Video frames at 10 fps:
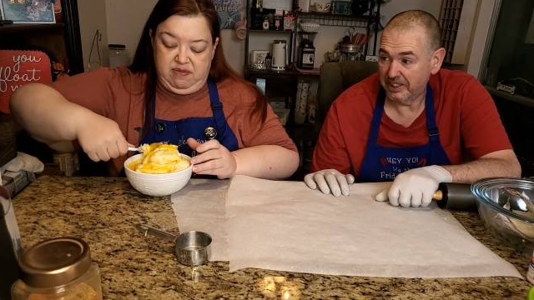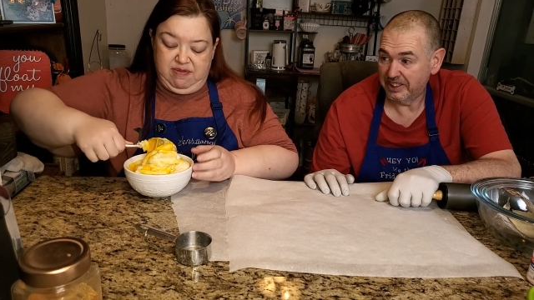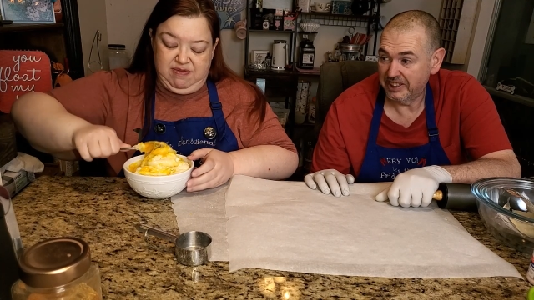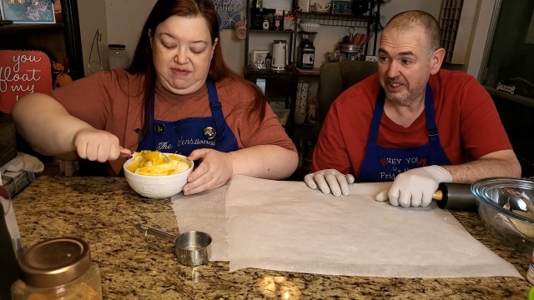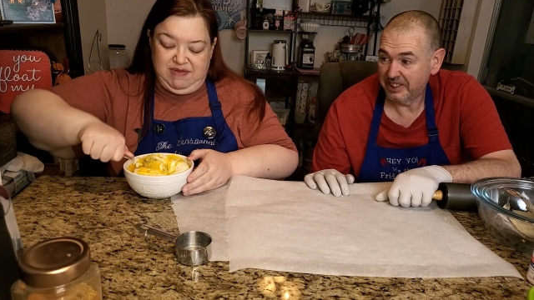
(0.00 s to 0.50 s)

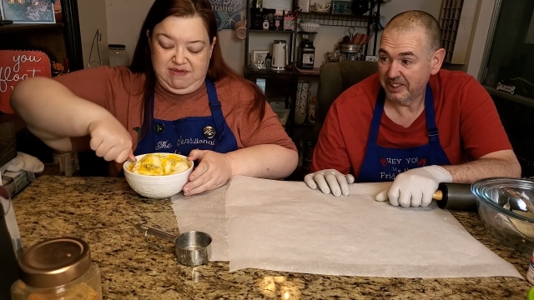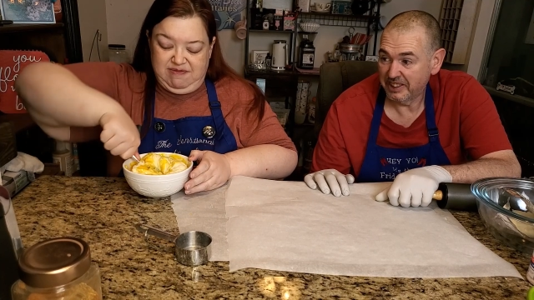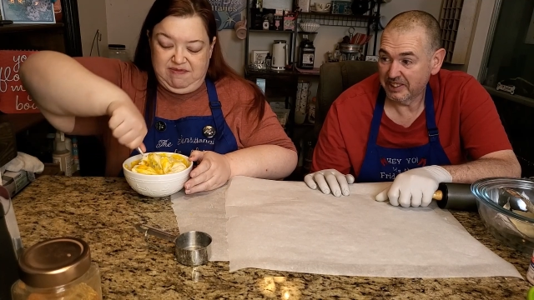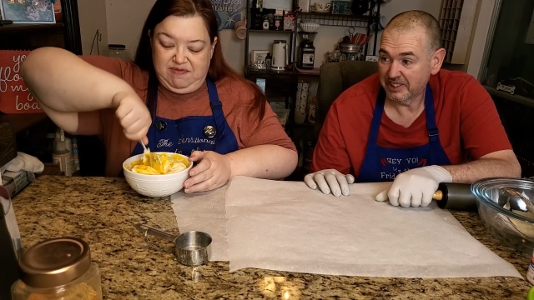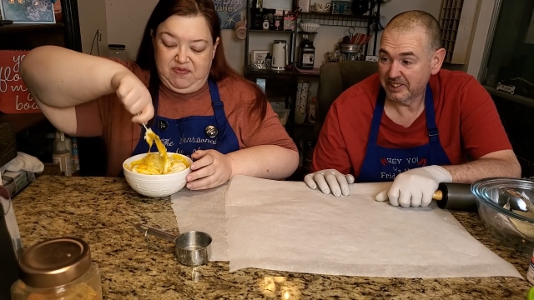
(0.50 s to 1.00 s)

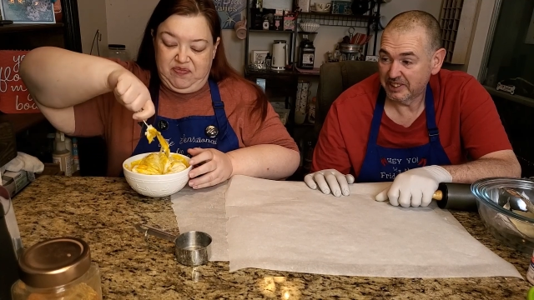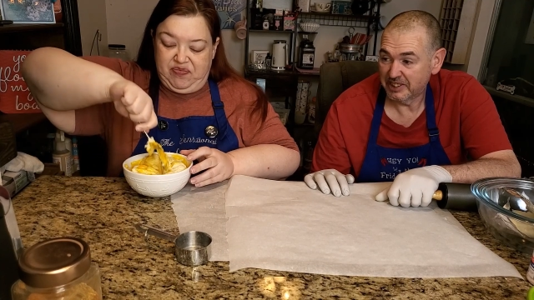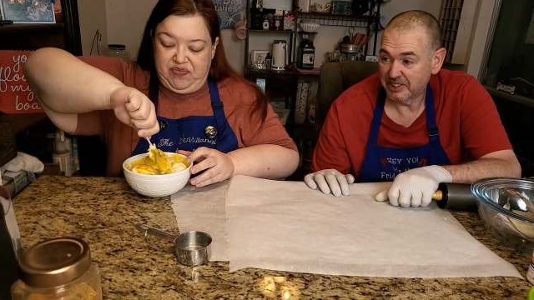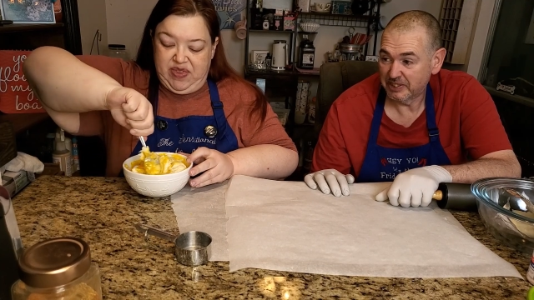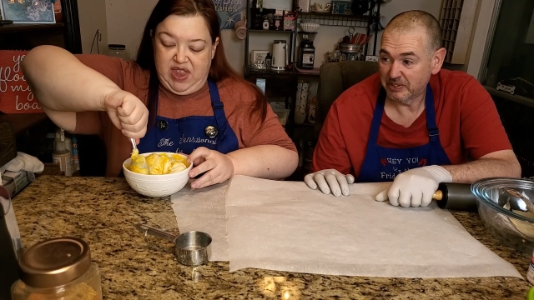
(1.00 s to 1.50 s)

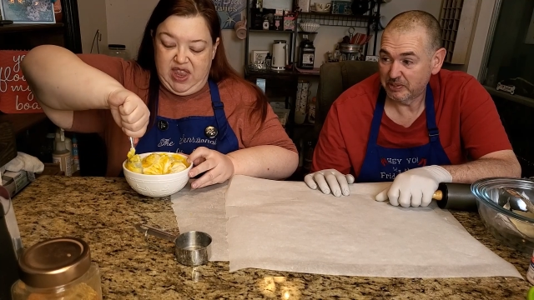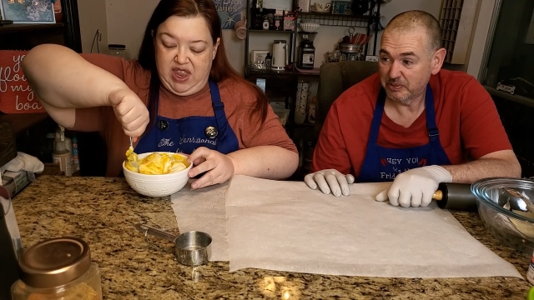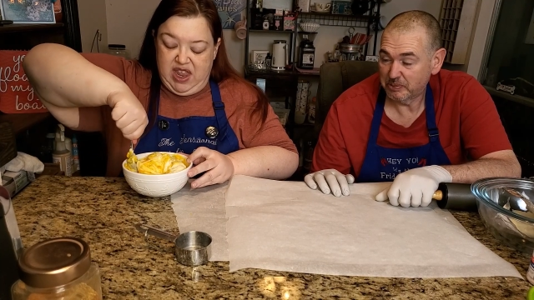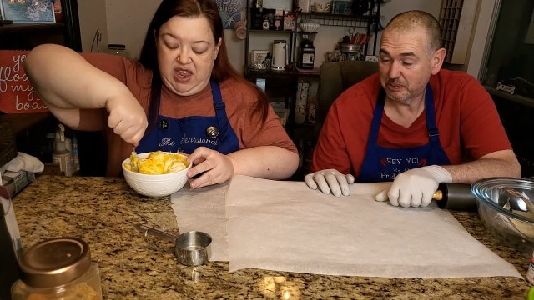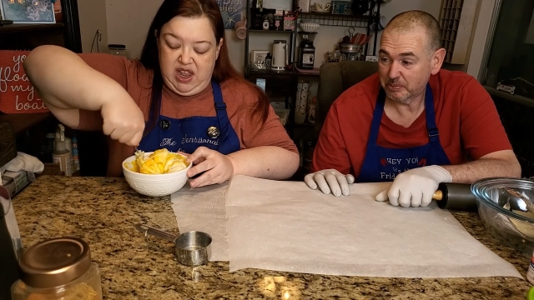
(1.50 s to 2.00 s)

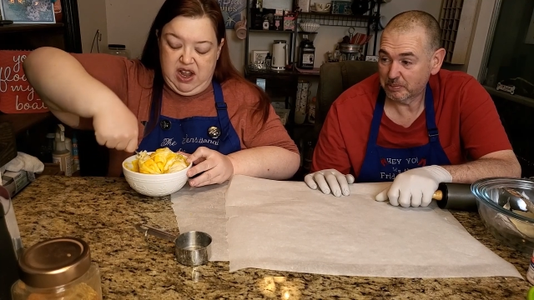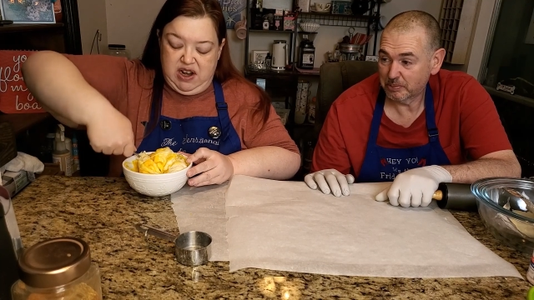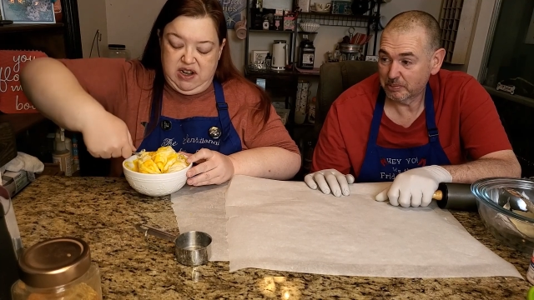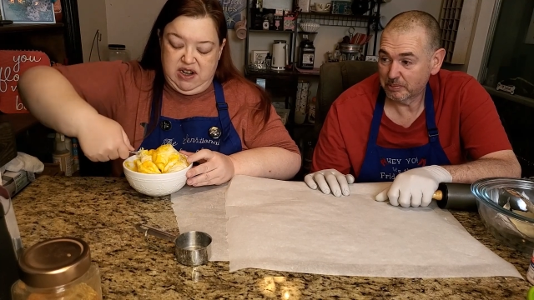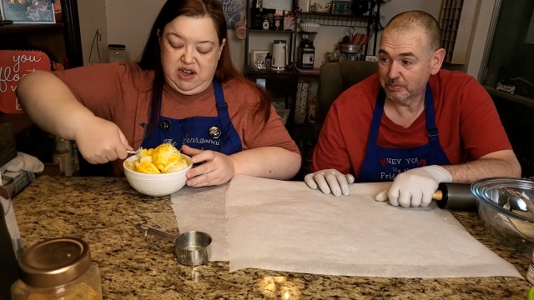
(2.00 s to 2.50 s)

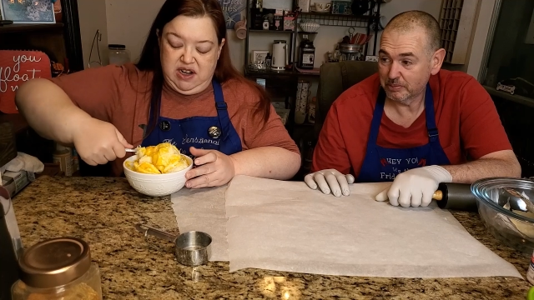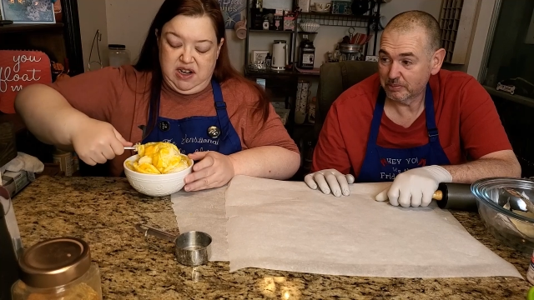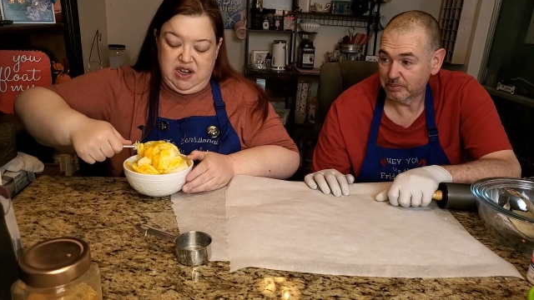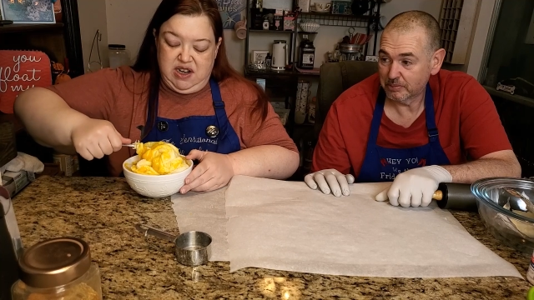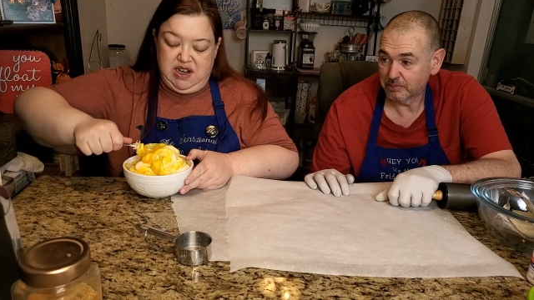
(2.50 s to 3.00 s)

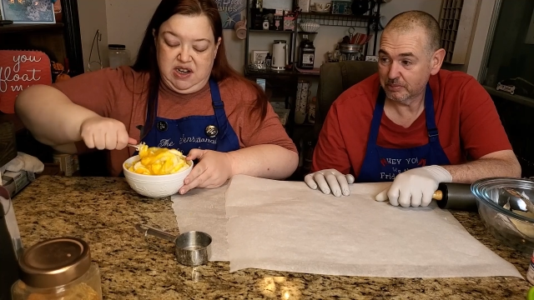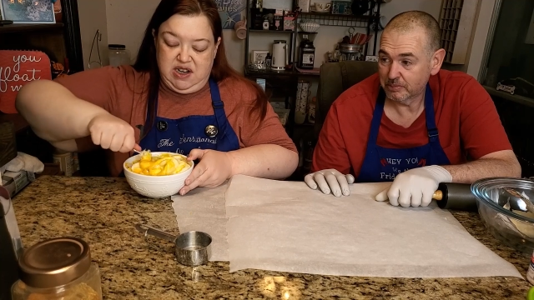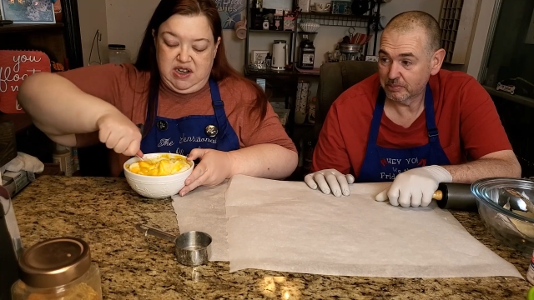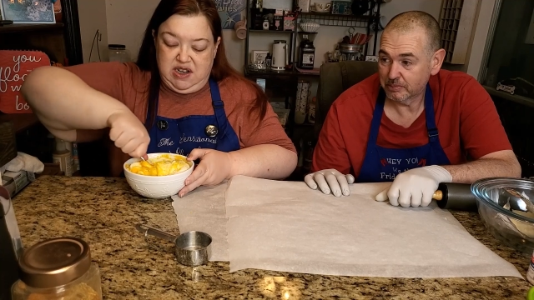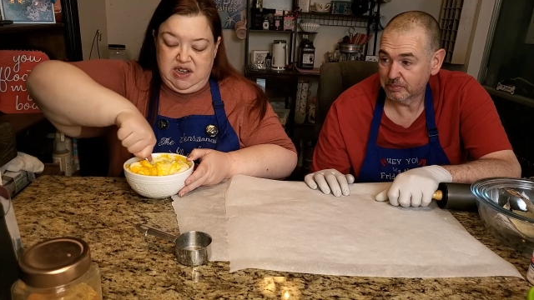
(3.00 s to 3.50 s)

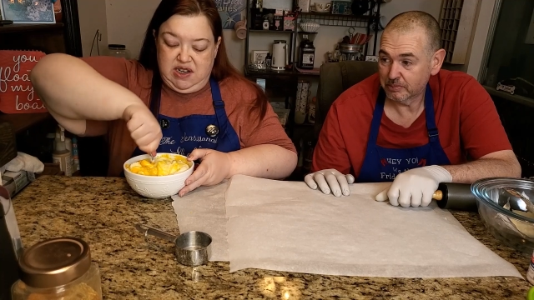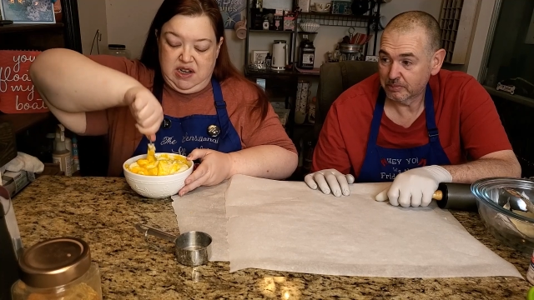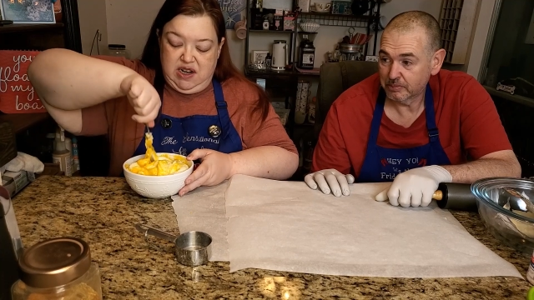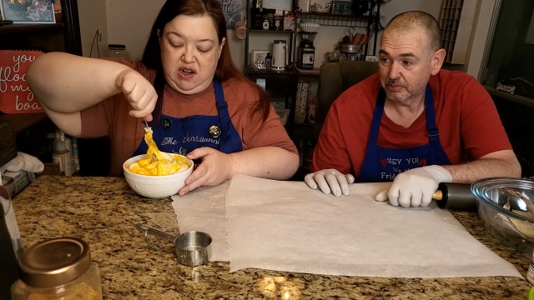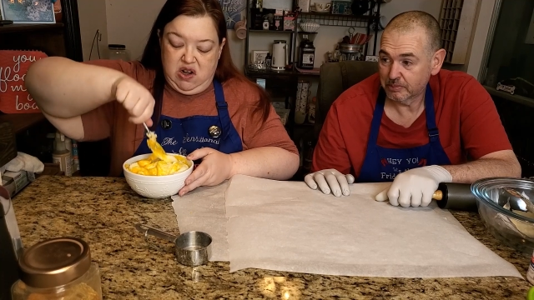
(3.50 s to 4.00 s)

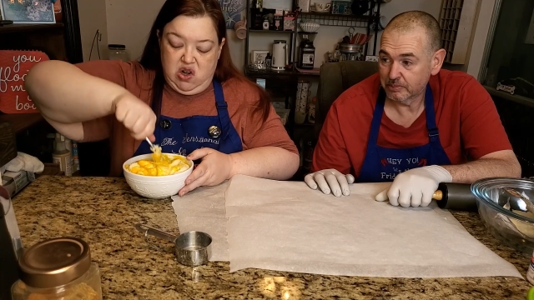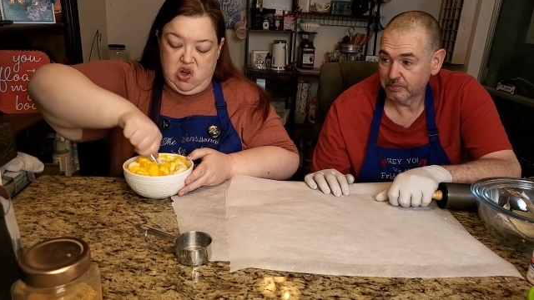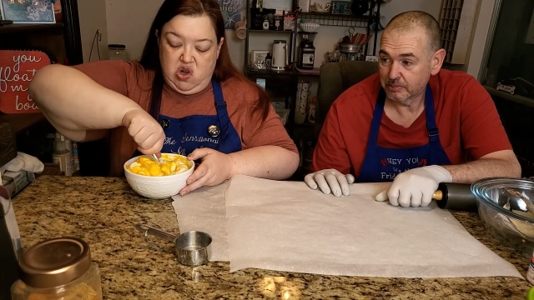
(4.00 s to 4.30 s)
[no speech]